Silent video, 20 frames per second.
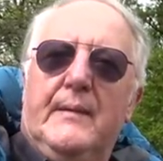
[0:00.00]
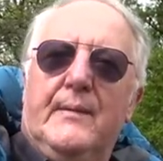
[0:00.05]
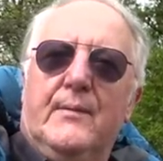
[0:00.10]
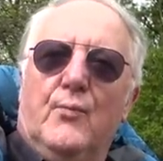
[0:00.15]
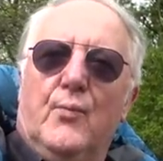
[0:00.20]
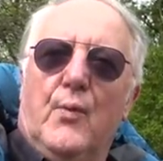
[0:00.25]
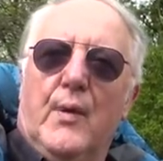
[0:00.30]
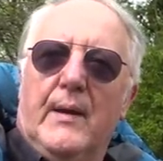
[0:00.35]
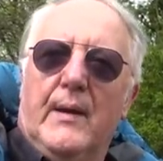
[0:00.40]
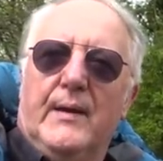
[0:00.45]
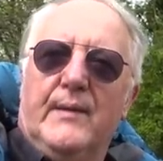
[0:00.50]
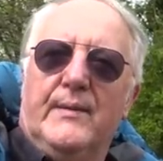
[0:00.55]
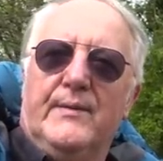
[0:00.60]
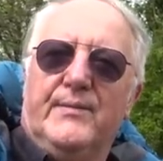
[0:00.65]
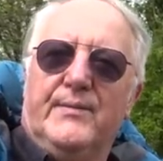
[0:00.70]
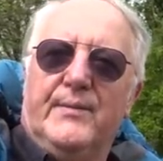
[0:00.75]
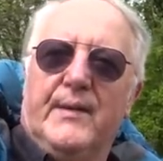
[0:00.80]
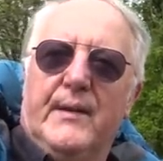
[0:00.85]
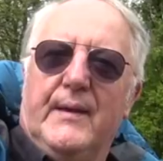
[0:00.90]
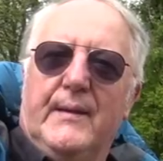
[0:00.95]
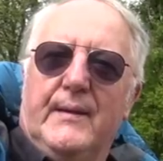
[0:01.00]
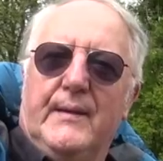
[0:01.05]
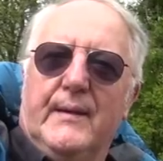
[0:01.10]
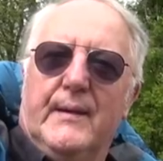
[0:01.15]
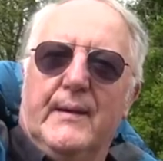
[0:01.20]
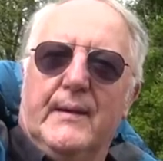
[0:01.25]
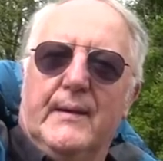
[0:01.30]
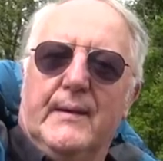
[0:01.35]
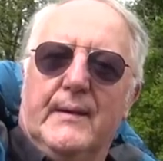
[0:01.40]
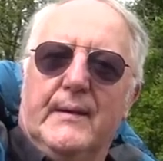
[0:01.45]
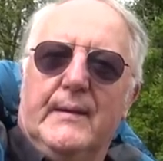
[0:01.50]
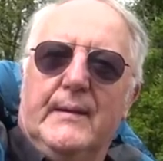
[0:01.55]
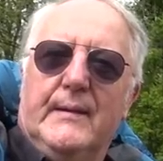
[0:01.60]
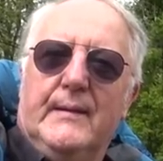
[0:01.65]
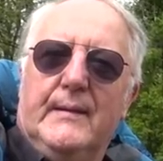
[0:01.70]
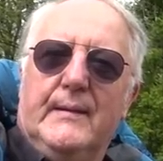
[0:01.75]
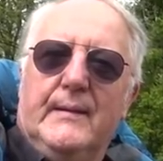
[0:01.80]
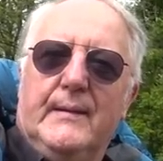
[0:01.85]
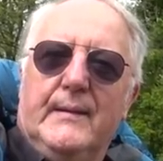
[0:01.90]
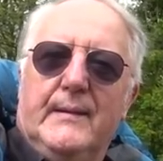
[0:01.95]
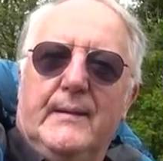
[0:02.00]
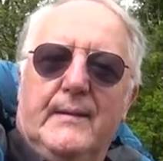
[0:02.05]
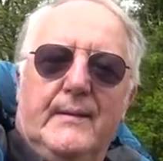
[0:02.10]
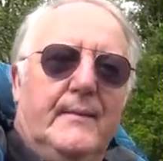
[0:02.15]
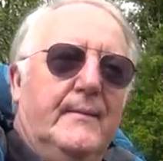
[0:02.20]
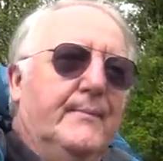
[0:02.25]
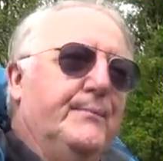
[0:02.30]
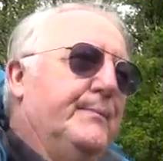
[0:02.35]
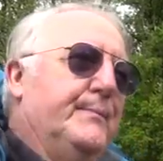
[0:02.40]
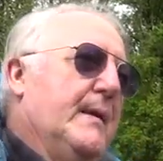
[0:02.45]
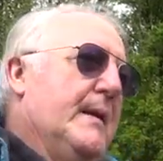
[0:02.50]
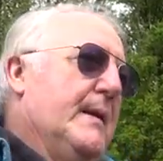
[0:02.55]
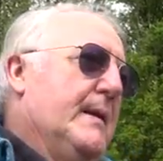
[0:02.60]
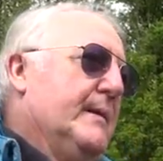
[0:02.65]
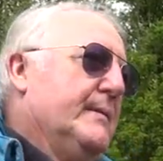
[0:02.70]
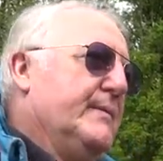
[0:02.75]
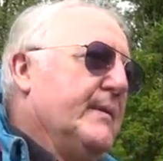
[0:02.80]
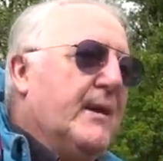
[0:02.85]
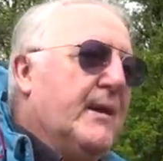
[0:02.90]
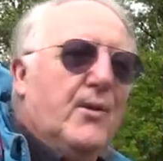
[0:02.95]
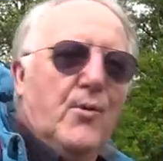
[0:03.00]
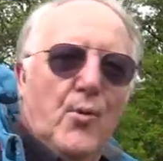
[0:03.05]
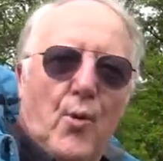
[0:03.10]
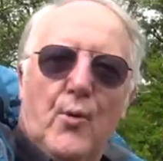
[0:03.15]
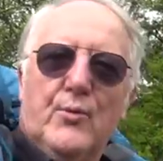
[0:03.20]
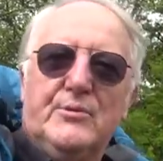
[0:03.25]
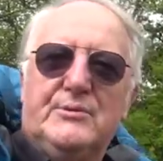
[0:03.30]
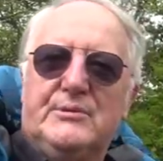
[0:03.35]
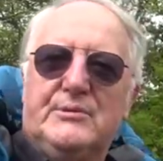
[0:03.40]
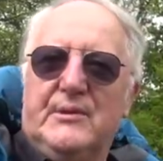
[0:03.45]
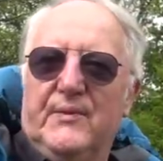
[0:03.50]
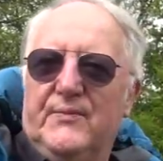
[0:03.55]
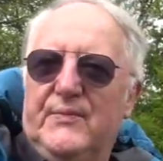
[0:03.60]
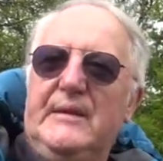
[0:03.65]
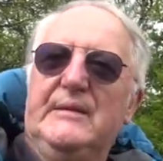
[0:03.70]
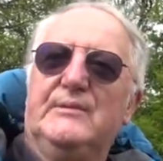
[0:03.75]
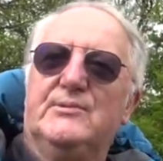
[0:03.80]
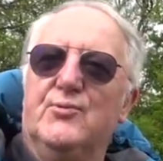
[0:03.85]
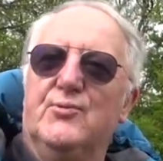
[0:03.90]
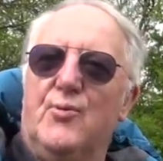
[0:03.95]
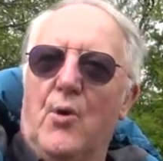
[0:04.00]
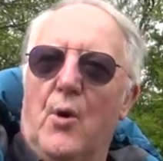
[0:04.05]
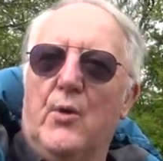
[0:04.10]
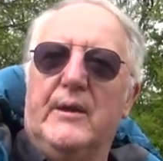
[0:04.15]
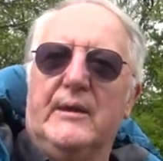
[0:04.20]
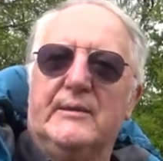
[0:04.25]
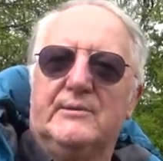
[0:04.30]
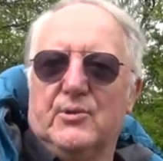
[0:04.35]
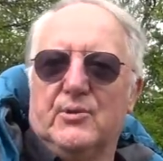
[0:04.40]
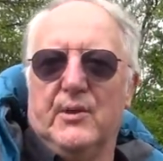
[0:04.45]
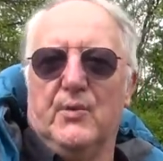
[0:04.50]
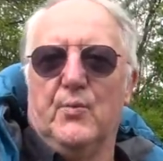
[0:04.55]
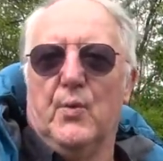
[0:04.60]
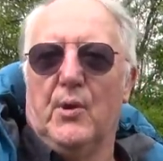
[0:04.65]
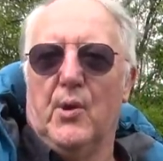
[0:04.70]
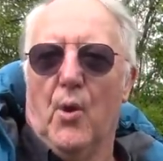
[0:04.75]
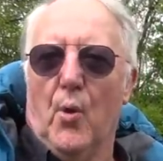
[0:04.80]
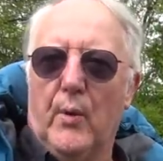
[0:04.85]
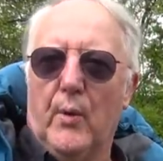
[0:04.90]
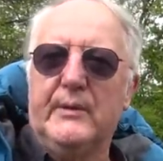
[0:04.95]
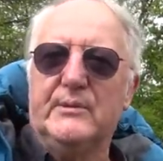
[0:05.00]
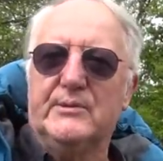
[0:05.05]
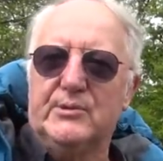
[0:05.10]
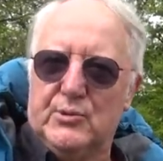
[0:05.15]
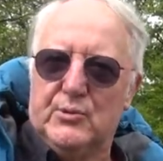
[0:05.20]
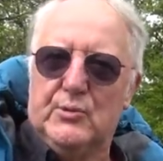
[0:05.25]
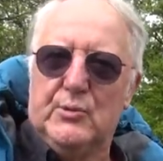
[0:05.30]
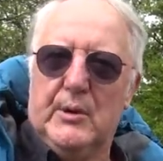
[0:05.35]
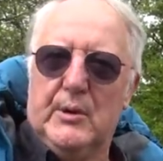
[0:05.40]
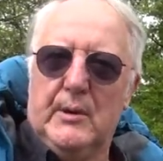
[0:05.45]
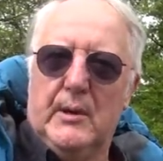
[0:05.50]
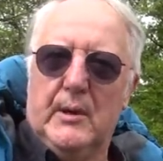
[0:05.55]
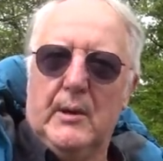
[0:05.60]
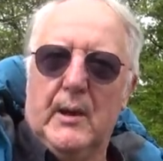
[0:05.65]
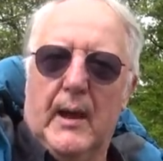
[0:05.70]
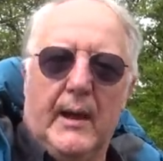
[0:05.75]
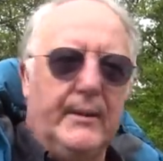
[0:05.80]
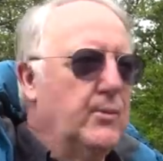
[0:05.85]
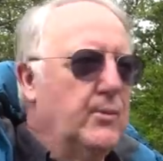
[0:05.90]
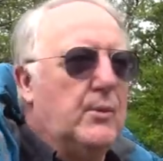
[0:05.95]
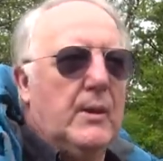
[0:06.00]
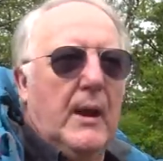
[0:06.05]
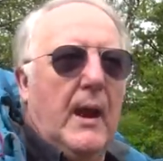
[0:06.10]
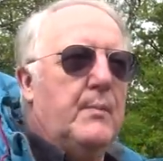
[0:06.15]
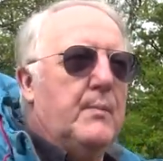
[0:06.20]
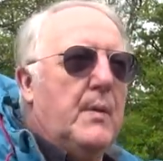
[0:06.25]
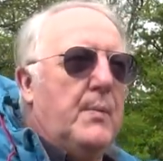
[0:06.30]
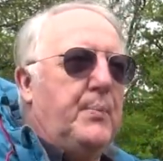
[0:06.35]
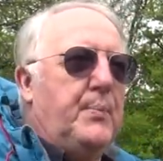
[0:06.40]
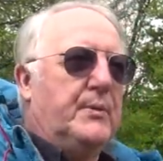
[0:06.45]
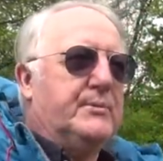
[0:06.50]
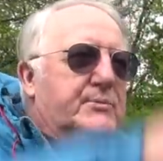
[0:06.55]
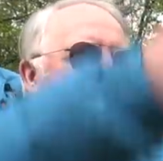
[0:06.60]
where they launched the V2 rockets, or they were going to, and you climb up on